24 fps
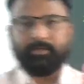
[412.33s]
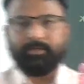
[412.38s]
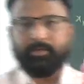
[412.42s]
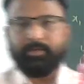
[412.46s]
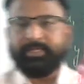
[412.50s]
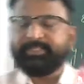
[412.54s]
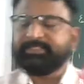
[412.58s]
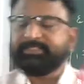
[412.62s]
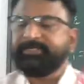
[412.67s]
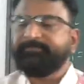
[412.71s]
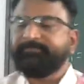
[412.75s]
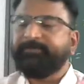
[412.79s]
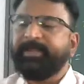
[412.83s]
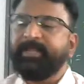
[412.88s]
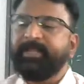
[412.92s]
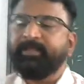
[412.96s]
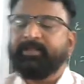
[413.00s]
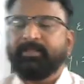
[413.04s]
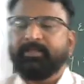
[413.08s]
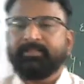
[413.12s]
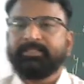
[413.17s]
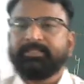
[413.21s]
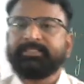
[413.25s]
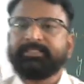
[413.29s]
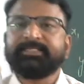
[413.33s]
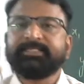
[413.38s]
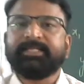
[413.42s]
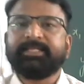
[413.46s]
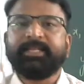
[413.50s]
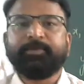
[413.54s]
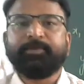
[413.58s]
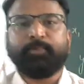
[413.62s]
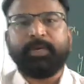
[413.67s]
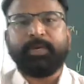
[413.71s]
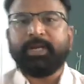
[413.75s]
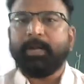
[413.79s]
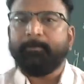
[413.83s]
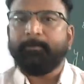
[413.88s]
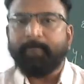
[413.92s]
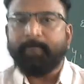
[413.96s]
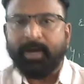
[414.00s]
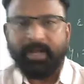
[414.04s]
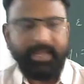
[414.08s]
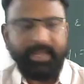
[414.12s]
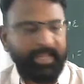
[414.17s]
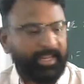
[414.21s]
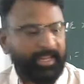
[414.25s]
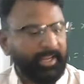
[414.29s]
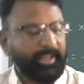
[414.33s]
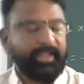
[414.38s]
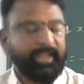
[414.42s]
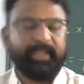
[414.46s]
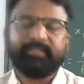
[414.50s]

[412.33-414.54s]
Is it fine? This is liquid number A